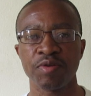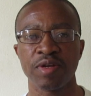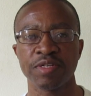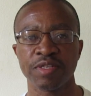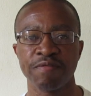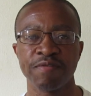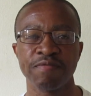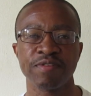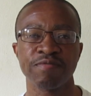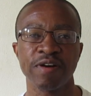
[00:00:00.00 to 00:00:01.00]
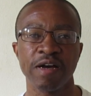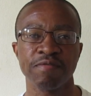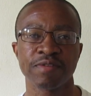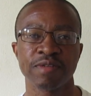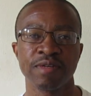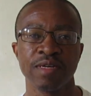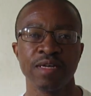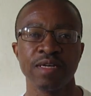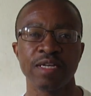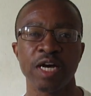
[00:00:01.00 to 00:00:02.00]
you reach the 55s.
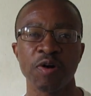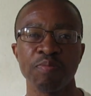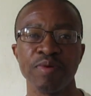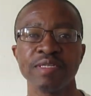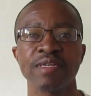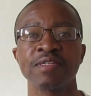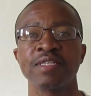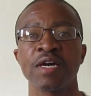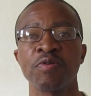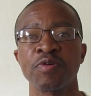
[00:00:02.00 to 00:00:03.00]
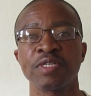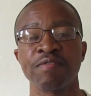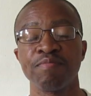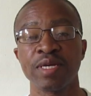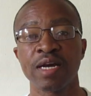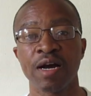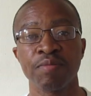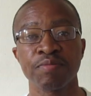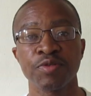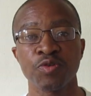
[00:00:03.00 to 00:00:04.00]
Now, business cycles have
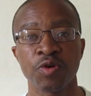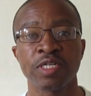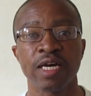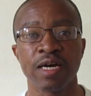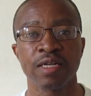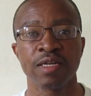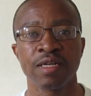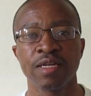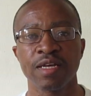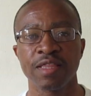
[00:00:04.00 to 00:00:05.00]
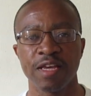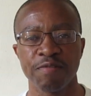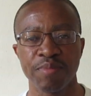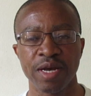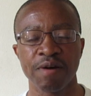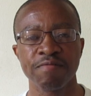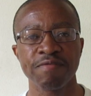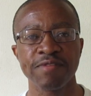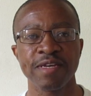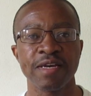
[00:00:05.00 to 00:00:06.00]
become shorter and they have become
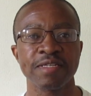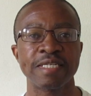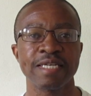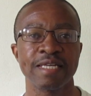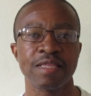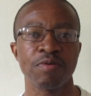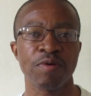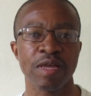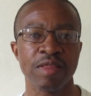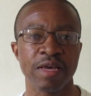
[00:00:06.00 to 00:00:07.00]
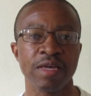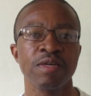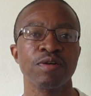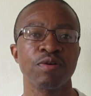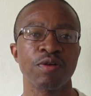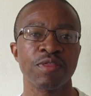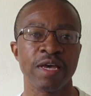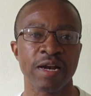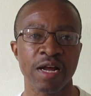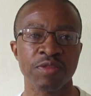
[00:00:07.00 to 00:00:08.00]
fierce in the way
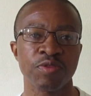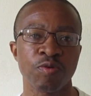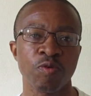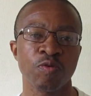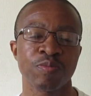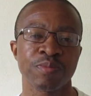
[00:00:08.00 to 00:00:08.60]
they run through.